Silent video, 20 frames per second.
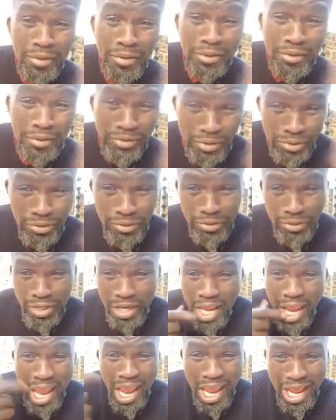Do you
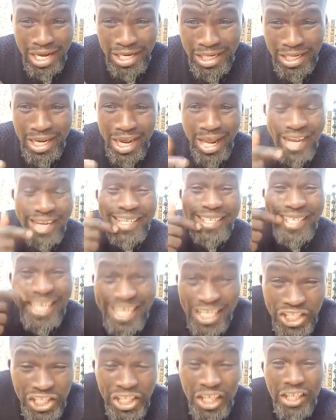hear any
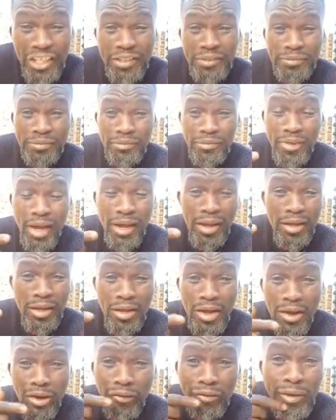diction
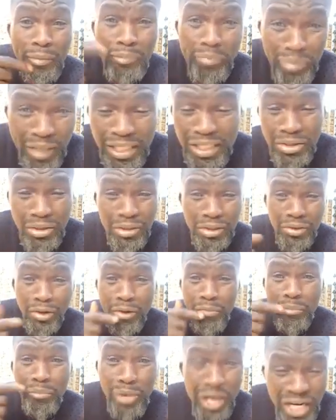of a Briton or
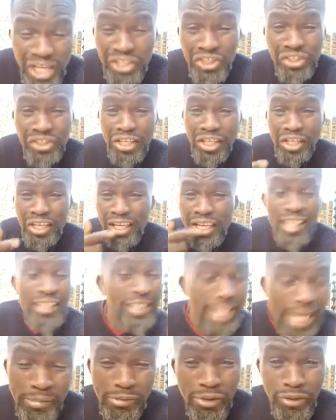British in
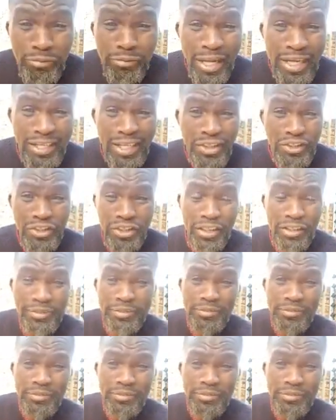terms of my diction?